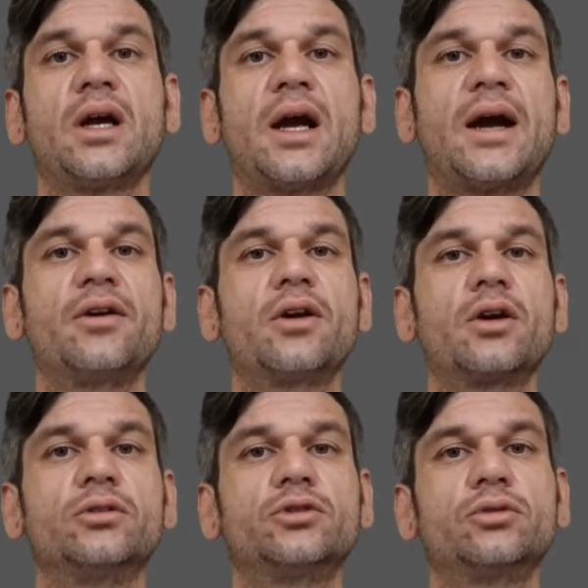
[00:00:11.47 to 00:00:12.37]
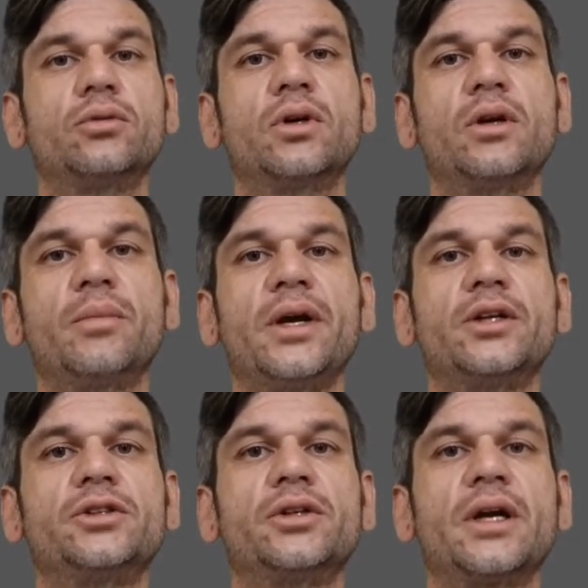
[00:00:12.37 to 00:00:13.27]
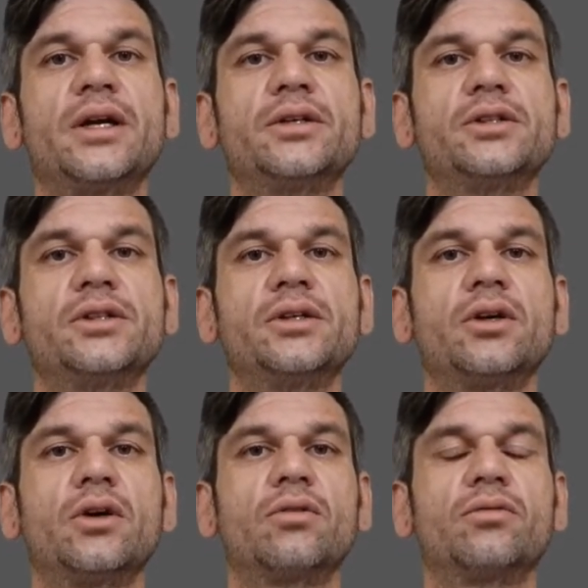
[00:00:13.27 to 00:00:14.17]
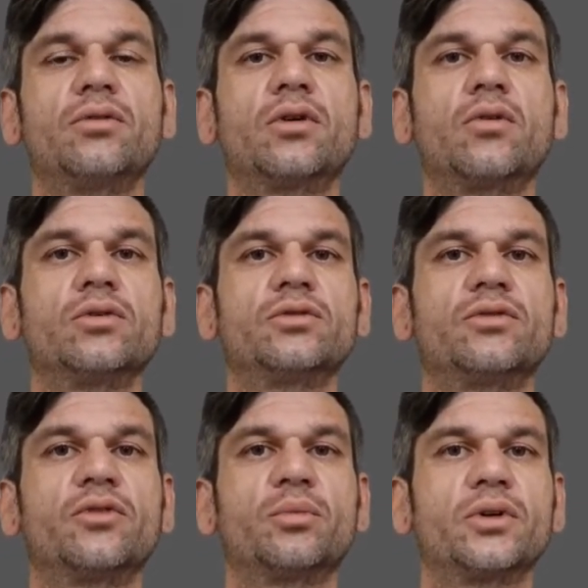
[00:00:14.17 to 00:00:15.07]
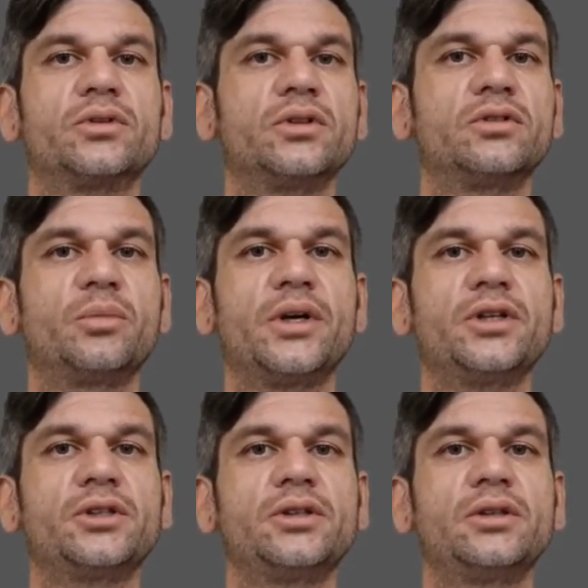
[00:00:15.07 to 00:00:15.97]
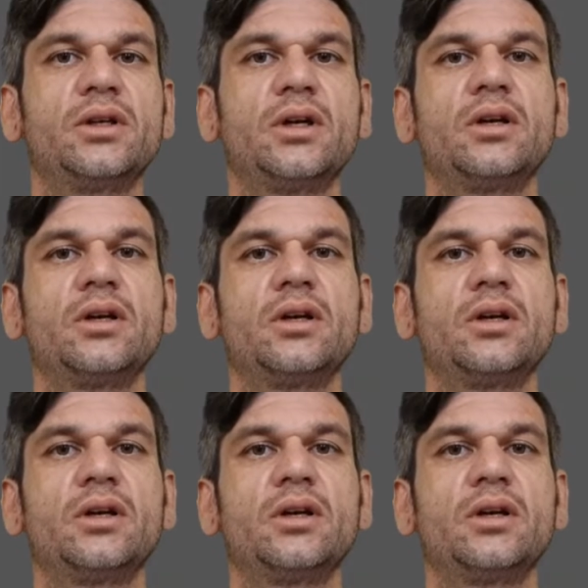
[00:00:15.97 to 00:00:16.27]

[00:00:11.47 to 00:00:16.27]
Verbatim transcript: how you can control and manage your energy through the course of your participation